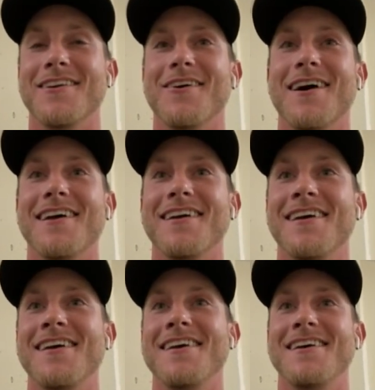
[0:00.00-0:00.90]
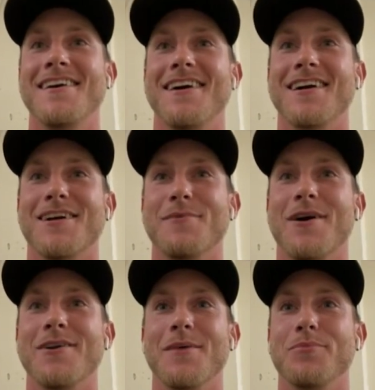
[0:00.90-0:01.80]
You know, I
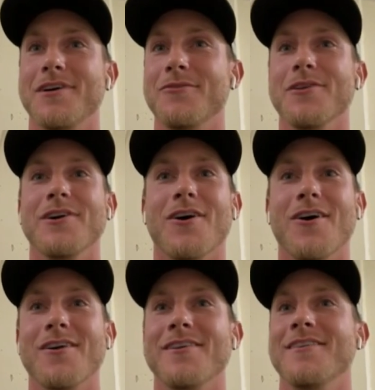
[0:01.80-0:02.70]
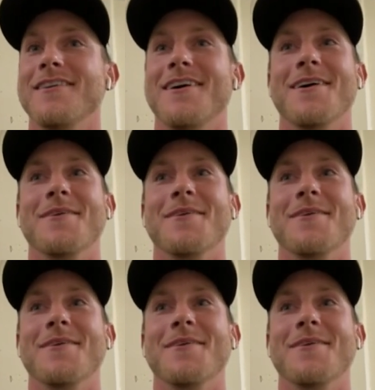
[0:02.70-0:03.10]
come out here, I play really hard.